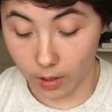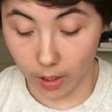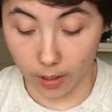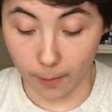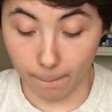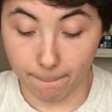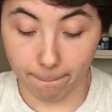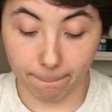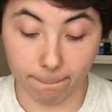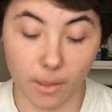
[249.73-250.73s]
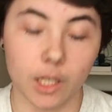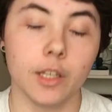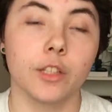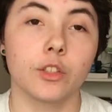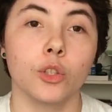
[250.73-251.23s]
Um,
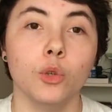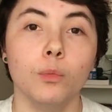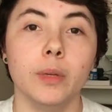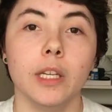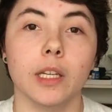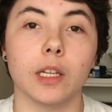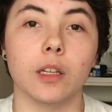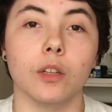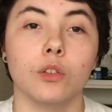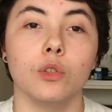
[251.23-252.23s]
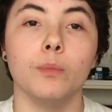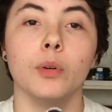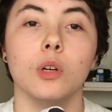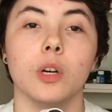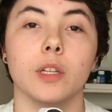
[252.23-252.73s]
it is too big to
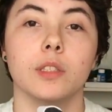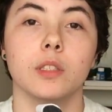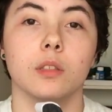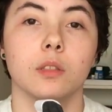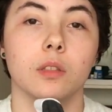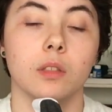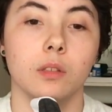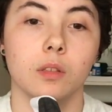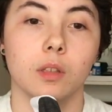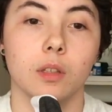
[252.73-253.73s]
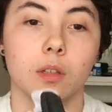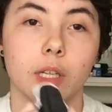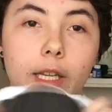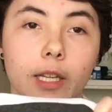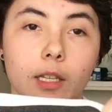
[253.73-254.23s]
put
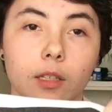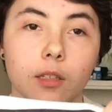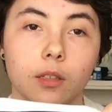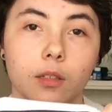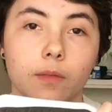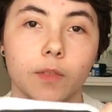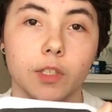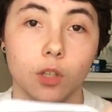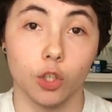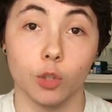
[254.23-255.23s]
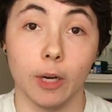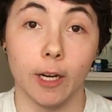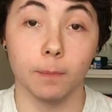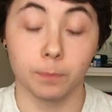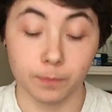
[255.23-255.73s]
in these underwear.